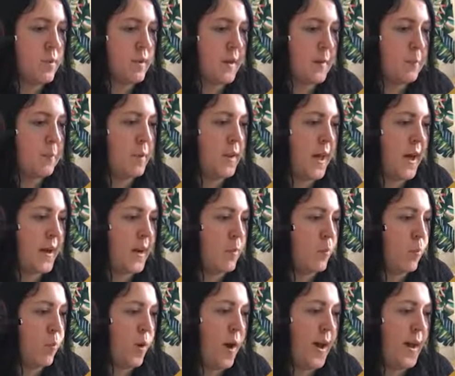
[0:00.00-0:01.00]
like black
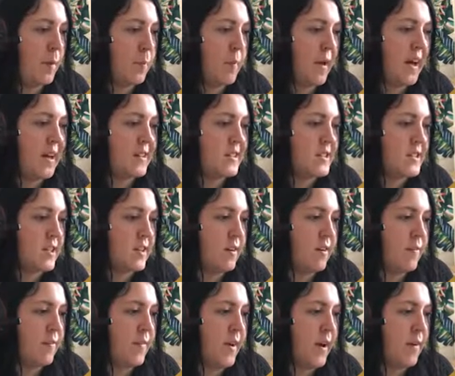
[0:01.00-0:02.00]
and white
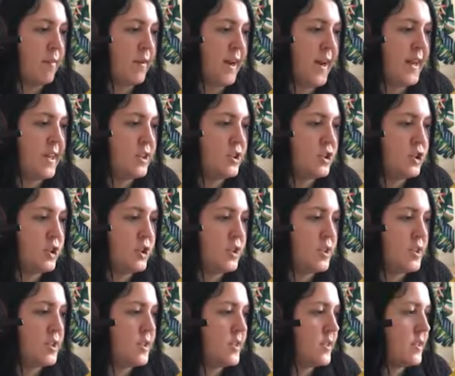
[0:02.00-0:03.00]
pattern
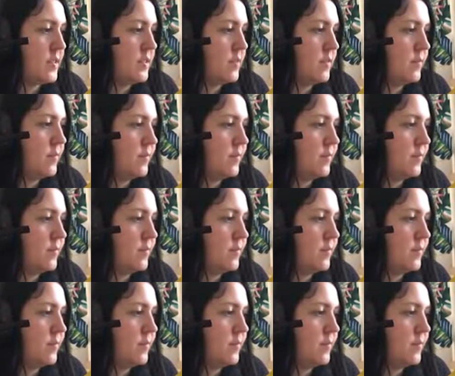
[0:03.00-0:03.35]
variations.